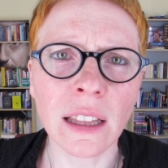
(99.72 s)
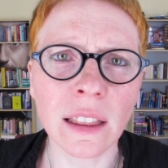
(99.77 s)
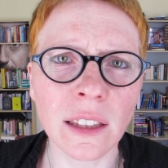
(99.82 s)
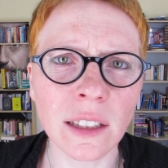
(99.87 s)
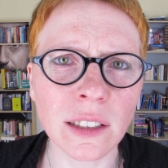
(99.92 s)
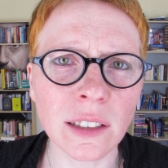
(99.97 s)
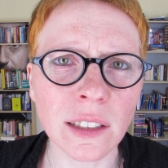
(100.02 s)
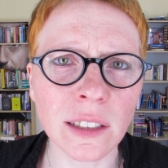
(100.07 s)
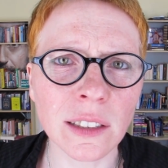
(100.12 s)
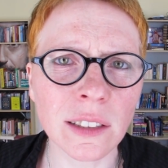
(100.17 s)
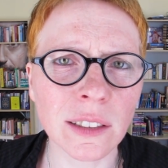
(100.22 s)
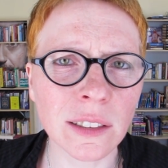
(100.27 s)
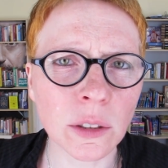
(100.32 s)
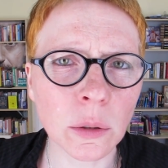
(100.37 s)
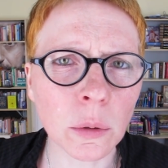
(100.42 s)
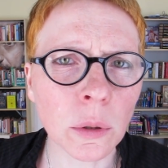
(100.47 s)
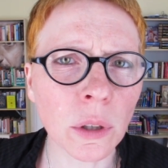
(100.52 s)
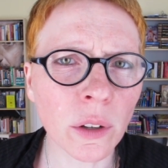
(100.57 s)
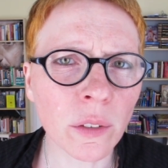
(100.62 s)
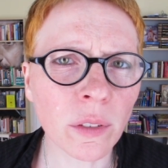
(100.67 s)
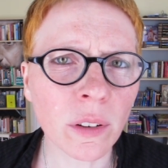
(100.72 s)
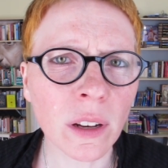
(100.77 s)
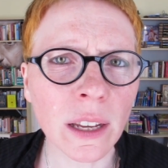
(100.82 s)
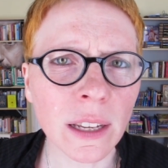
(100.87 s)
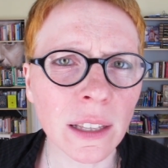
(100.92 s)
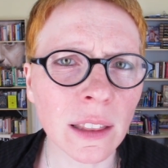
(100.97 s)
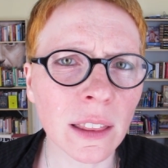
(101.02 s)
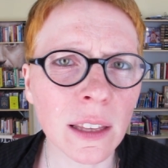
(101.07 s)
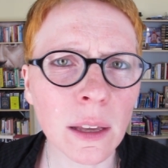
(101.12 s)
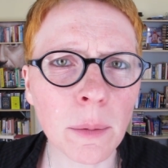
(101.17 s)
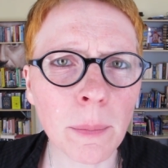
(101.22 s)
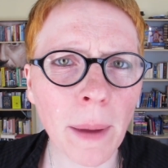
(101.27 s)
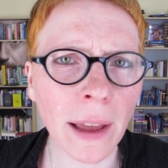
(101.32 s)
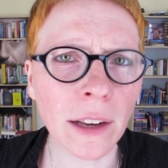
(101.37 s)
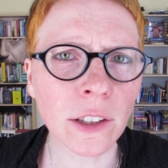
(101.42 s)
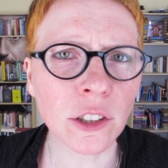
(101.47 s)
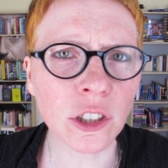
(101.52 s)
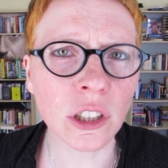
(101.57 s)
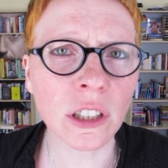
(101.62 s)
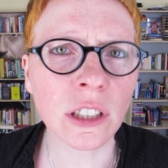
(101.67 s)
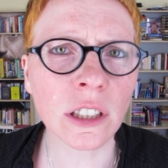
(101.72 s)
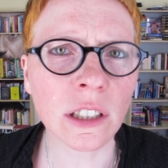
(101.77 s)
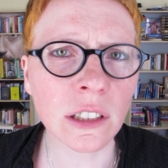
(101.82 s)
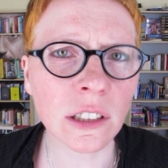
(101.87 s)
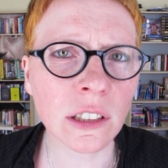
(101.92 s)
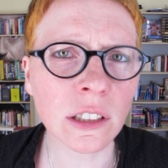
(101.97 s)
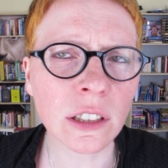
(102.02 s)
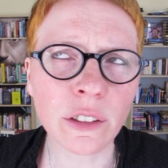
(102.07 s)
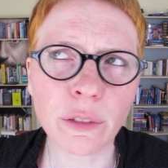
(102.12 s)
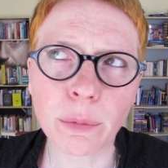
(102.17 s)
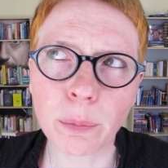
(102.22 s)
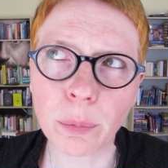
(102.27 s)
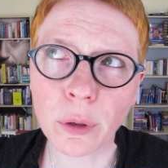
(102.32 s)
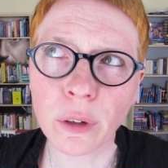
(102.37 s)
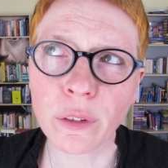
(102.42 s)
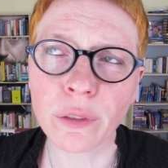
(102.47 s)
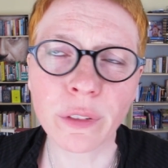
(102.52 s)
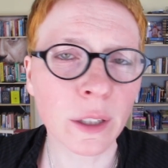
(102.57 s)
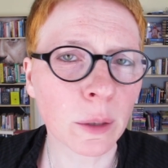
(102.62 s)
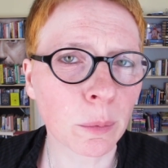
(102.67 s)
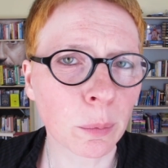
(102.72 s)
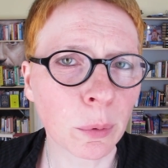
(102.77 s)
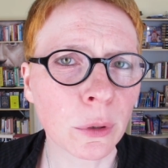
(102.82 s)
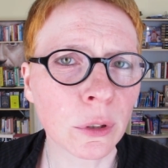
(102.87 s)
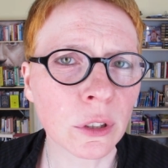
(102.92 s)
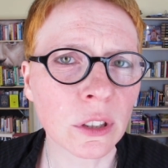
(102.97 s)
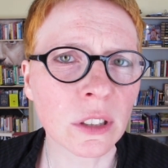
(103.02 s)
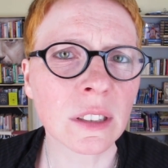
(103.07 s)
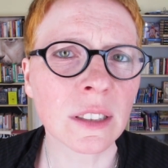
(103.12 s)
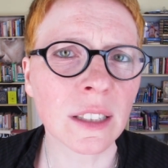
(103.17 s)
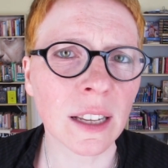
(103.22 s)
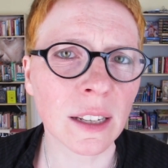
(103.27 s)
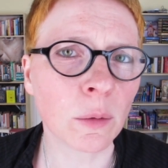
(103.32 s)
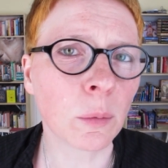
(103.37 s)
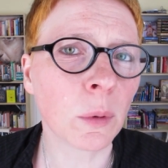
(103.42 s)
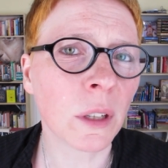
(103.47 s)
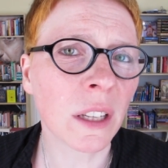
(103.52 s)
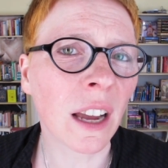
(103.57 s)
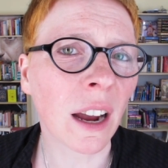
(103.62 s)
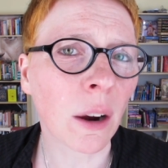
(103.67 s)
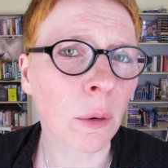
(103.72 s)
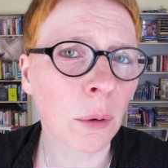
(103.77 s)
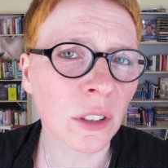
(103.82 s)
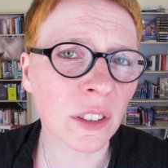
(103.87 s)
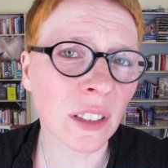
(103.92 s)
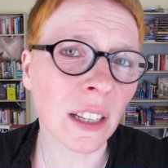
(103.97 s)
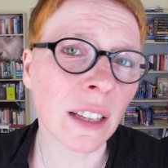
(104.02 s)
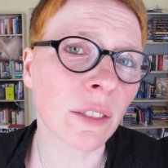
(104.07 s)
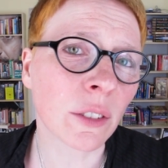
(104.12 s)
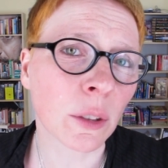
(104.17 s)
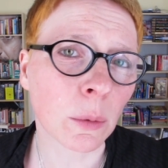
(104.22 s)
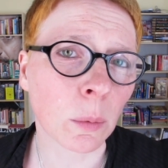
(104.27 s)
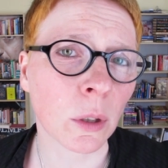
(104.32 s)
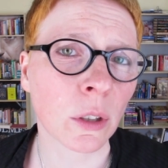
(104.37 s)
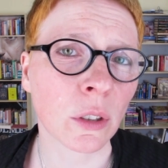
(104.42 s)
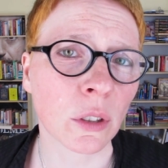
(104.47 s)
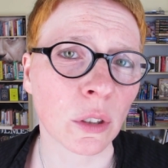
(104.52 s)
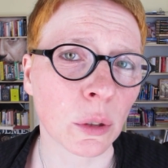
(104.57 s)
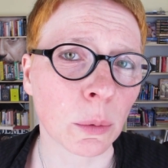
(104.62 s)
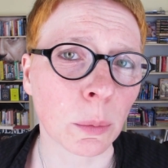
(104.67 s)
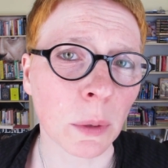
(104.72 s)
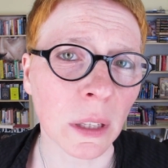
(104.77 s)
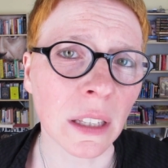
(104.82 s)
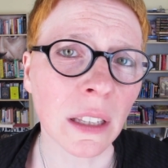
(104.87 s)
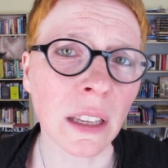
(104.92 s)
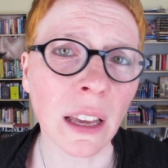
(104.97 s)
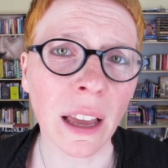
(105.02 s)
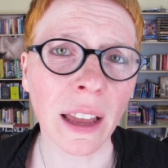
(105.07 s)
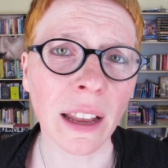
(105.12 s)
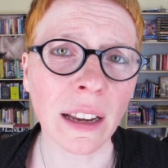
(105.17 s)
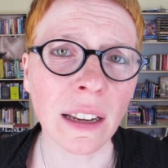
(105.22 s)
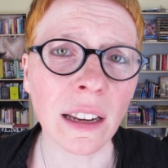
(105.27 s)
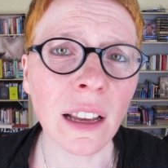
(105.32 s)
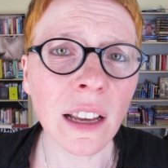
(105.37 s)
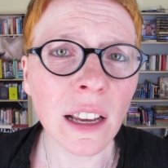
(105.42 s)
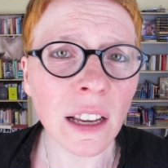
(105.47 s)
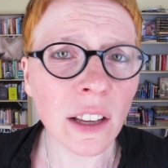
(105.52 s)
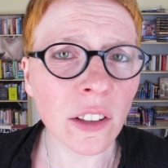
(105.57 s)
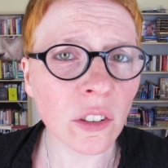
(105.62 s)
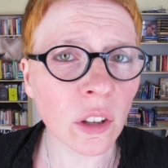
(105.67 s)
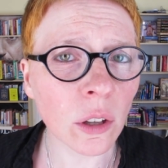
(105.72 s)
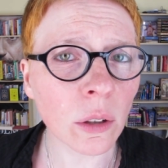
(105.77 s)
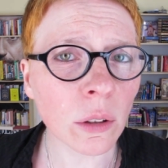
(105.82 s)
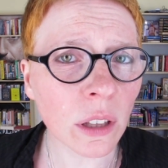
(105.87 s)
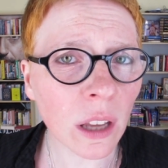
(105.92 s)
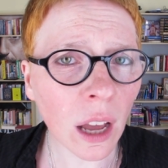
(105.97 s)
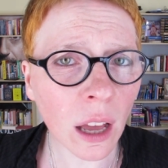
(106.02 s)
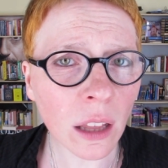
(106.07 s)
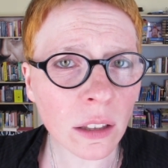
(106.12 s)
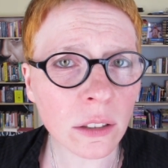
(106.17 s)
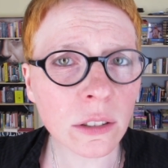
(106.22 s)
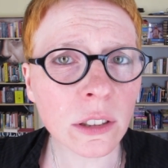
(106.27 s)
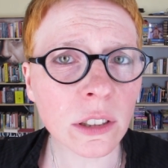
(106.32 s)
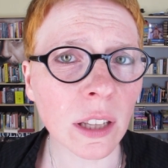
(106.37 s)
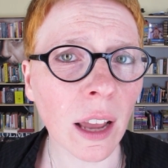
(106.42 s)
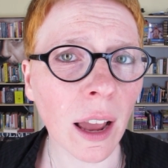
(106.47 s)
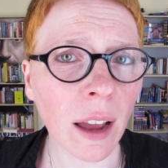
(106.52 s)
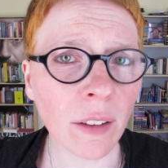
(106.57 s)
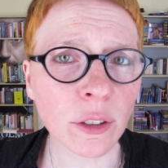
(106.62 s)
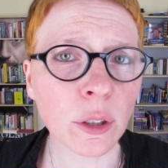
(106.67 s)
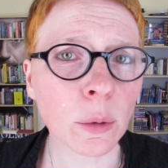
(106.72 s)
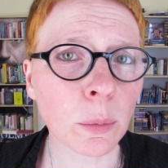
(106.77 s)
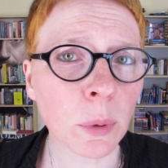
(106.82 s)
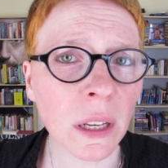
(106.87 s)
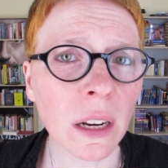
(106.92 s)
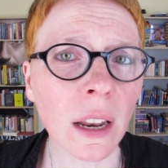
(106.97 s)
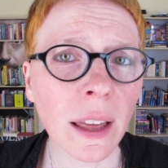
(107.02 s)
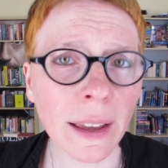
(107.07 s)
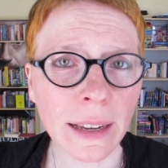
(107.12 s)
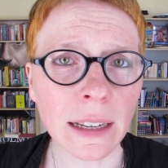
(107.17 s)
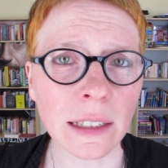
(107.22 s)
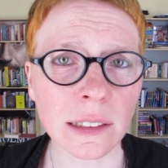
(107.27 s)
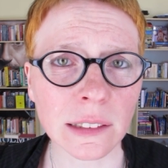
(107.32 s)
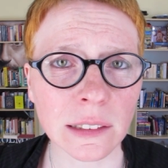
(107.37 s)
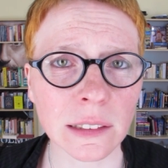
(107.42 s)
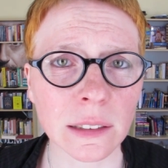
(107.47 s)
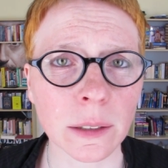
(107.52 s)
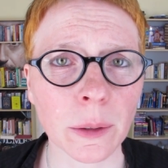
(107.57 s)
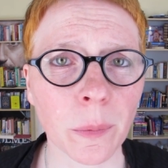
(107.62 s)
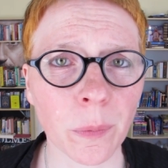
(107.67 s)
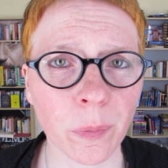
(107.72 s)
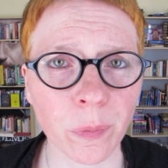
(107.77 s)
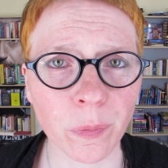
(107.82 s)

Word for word: this is sort of like the imaginative perfect person that we ourselves want to be, and so the others have to be like us,